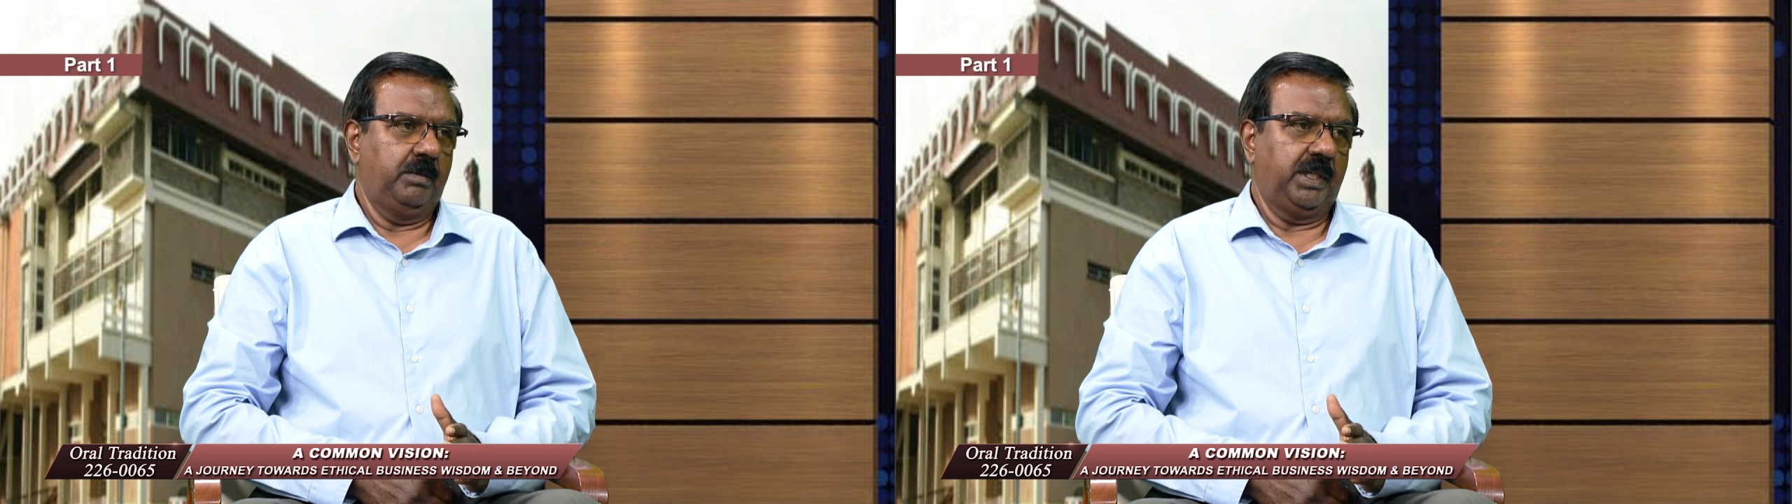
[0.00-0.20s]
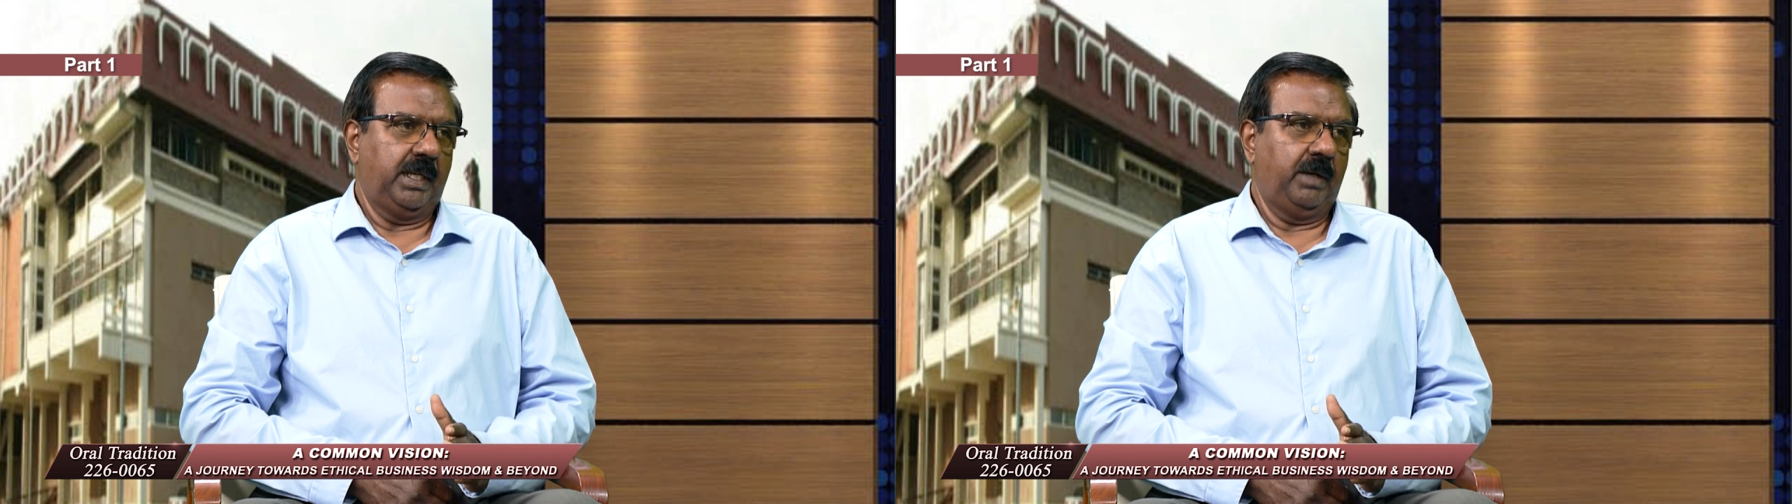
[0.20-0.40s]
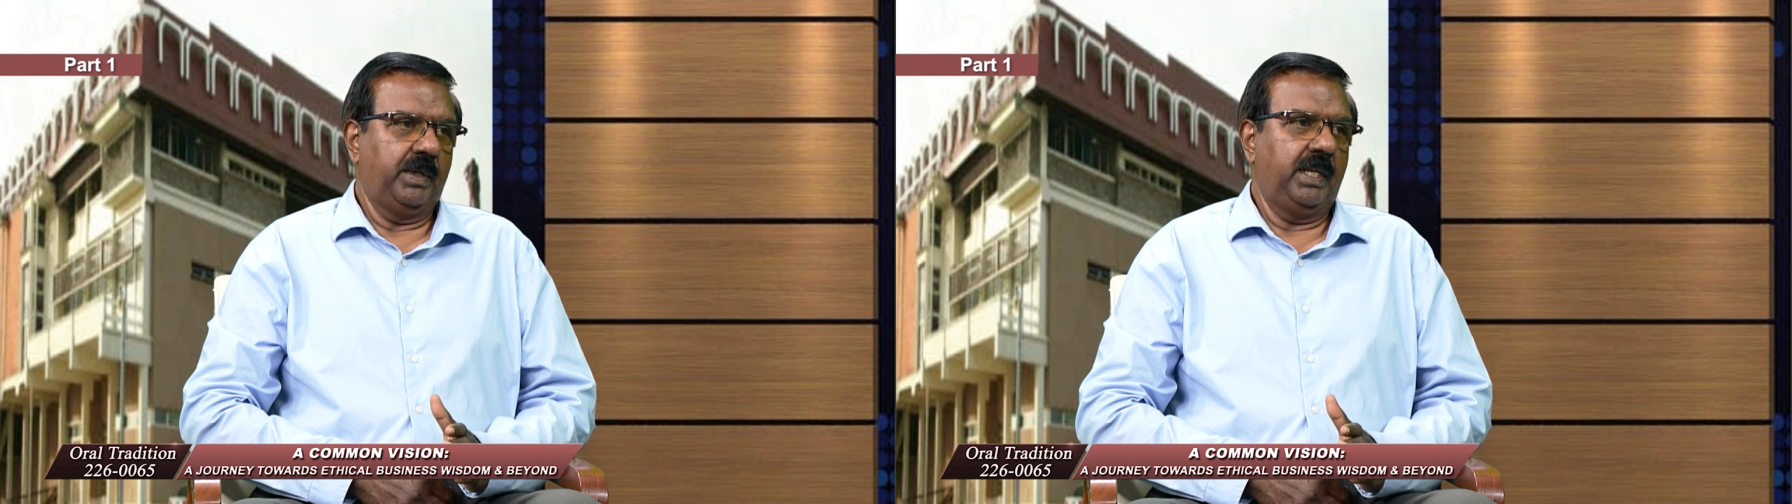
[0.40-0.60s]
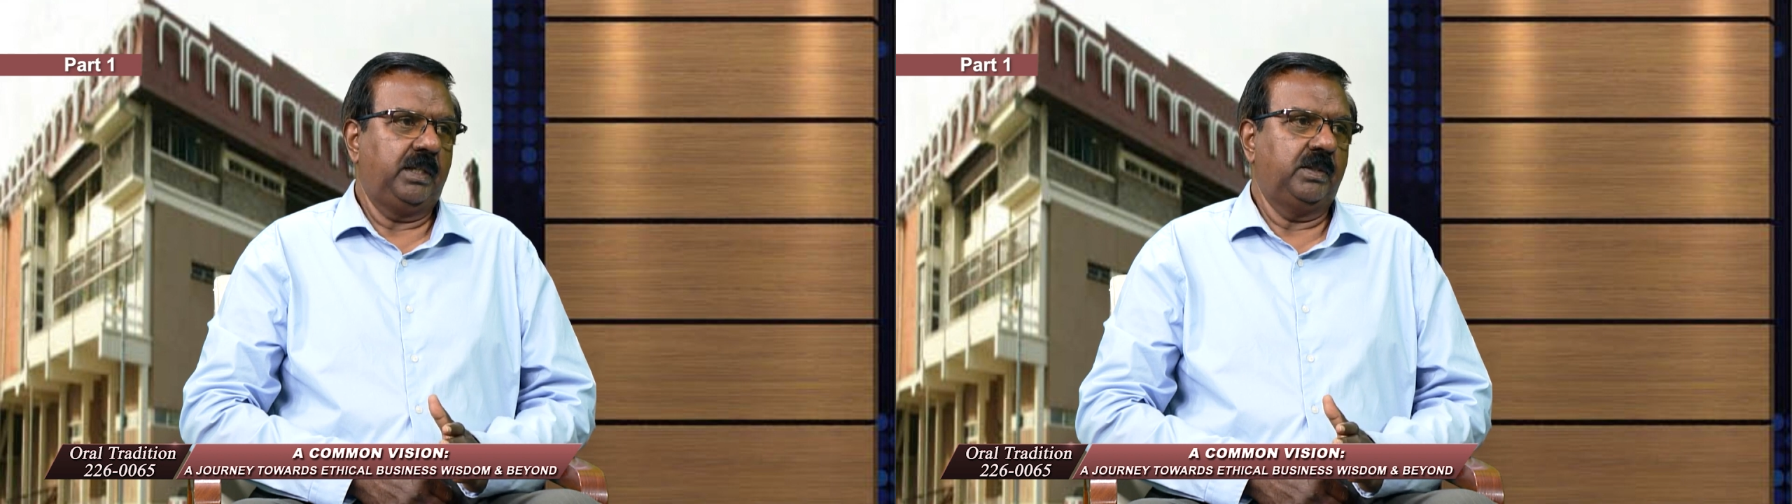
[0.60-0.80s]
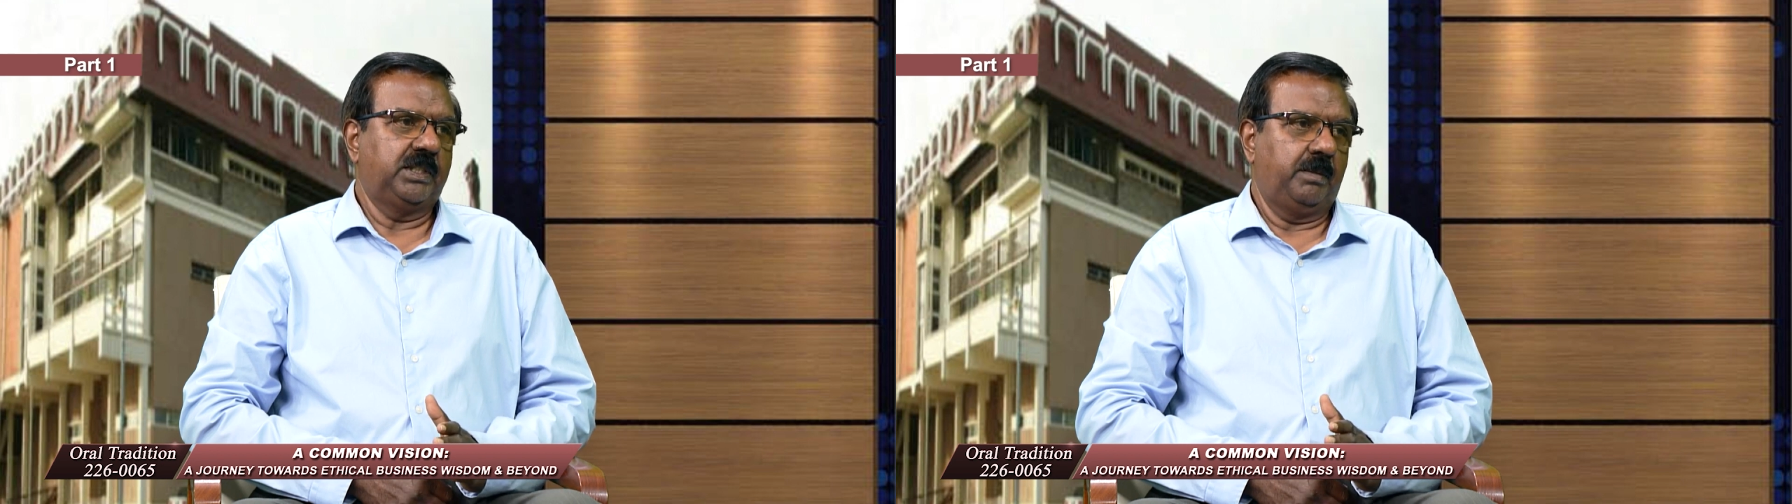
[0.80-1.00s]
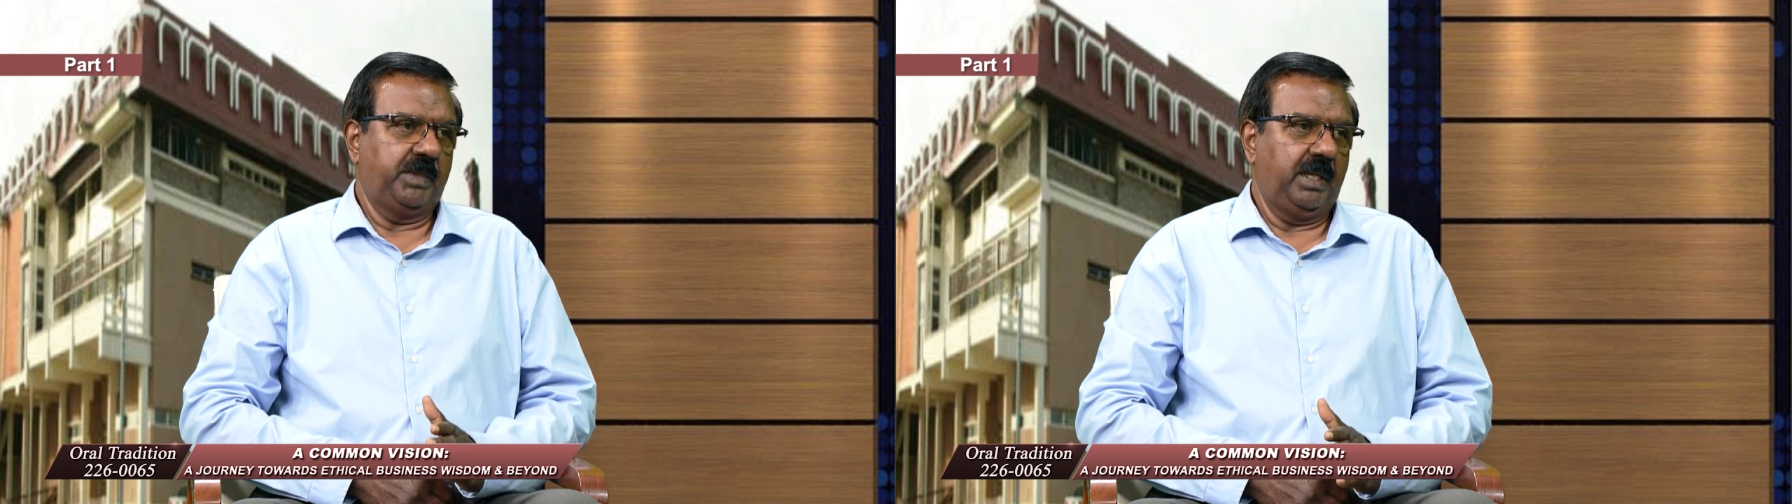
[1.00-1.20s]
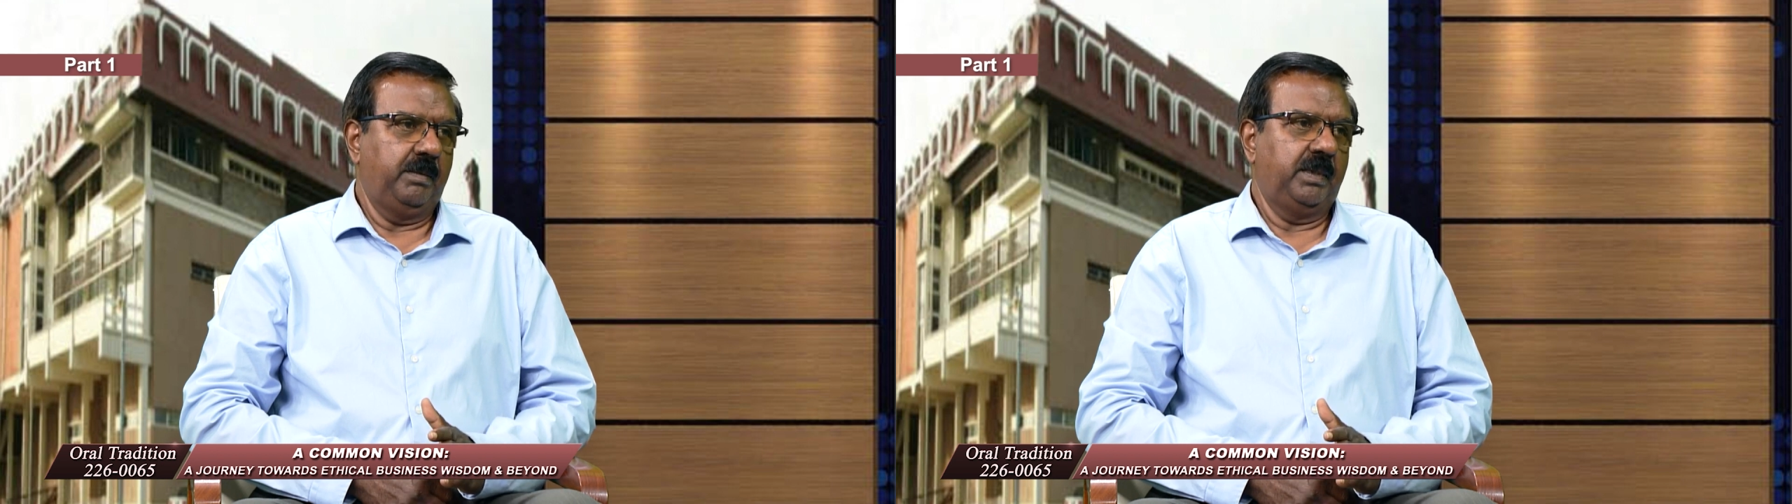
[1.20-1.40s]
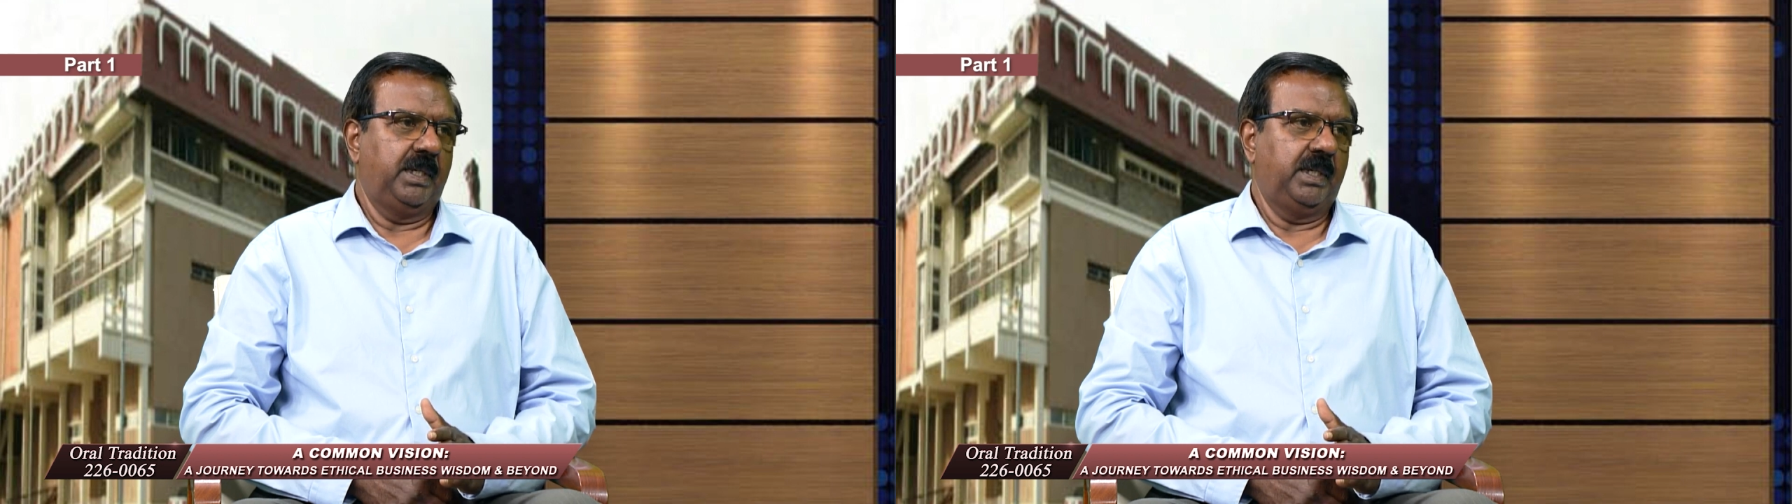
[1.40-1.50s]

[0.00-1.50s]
But I would like to sometime